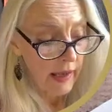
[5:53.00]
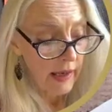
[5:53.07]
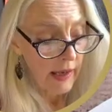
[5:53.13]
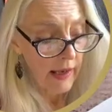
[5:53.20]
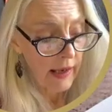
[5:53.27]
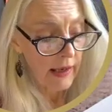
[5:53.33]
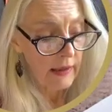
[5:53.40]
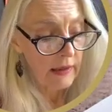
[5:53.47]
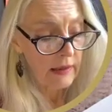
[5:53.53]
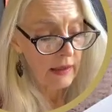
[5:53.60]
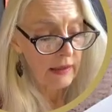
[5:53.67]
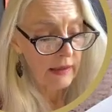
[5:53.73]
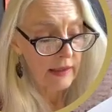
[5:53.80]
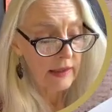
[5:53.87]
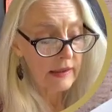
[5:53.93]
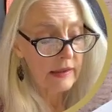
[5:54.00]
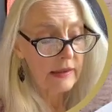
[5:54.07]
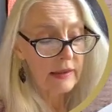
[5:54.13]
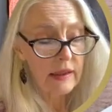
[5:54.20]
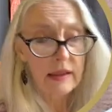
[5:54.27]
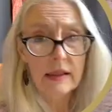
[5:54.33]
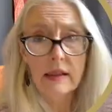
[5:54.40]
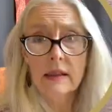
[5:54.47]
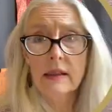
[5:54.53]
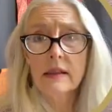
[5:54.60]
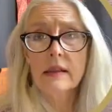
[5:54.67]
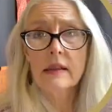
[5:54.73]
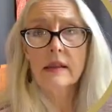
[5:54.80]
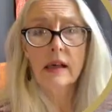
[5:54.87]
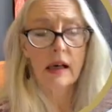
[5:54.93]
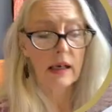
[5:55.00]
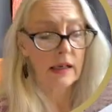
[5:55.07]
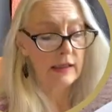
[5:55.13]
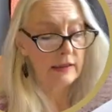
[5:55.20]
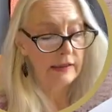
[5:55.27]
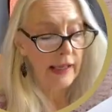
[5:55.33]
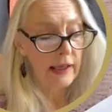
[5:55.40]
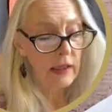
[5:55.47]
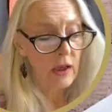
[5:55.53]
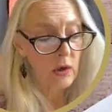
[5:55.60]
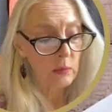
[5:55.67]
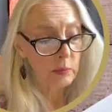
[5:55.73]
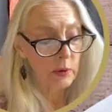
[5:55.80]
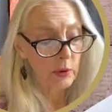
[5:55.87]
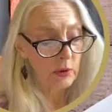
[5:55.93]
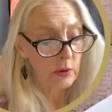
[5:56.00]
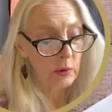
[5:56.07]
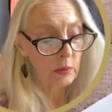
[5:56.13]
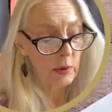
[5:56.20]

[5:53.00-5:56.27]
And this is phthalo blue,